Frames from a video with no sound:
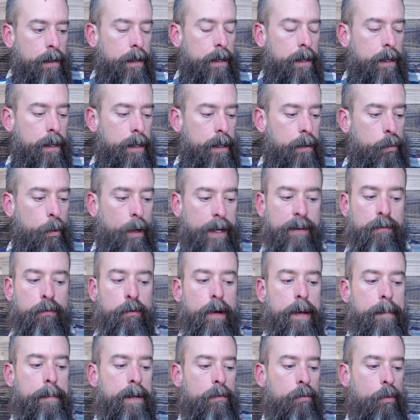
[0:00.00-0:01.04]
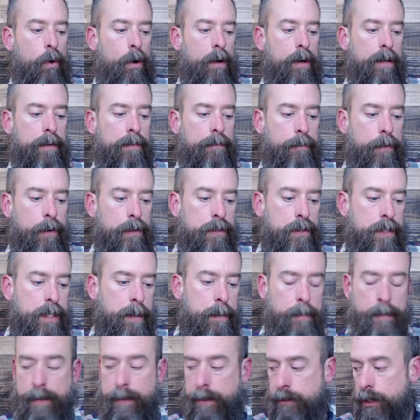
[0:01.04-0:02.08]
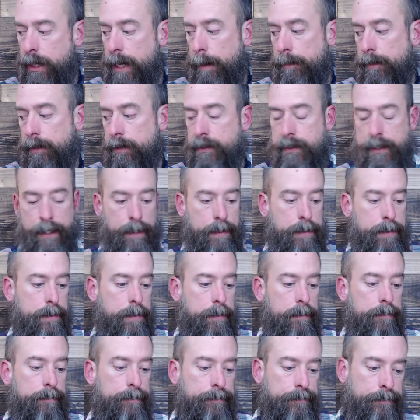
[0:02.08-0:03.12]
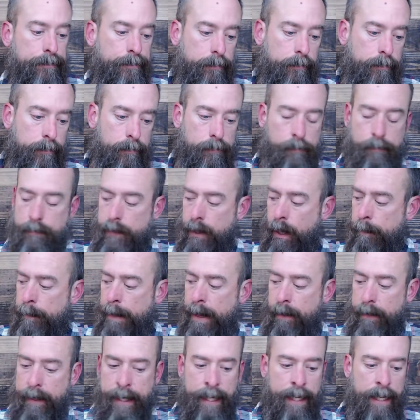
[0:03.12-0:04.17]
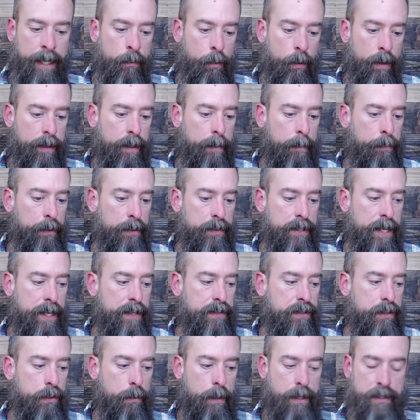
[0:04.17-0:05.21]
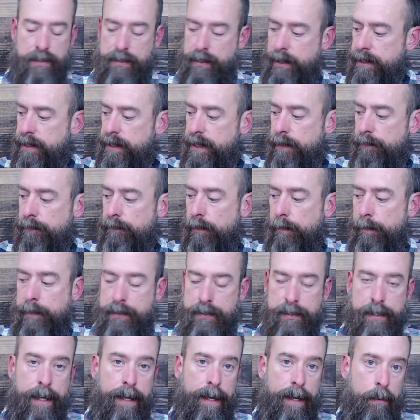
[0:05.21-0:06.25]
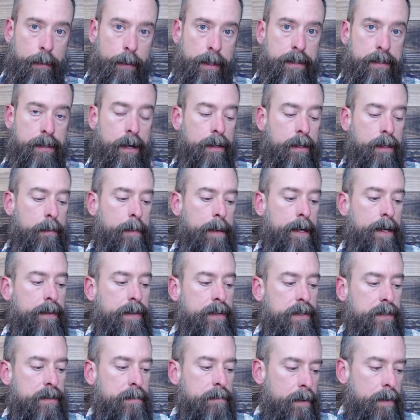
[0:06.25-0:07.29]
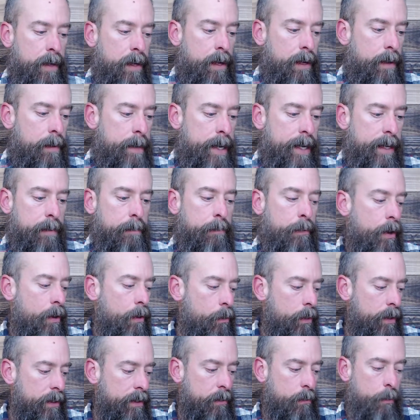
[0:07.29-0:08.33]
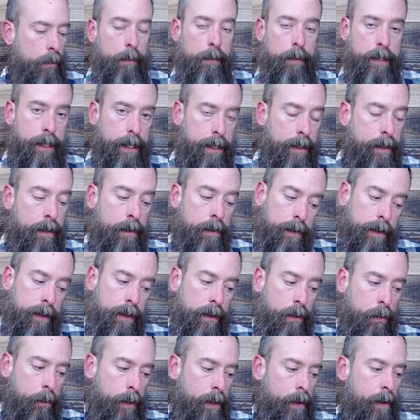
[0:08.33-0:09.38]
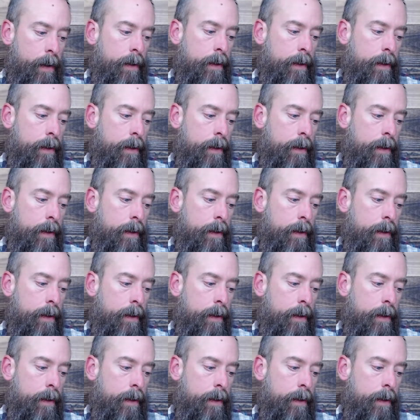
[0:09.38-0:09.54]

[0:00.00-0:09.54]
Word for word: What have we been warned in 1 Timothy chapter 6? About anyone that presents to us a different Messiah. We talked about this back in part 1 that we would get here, and here we are.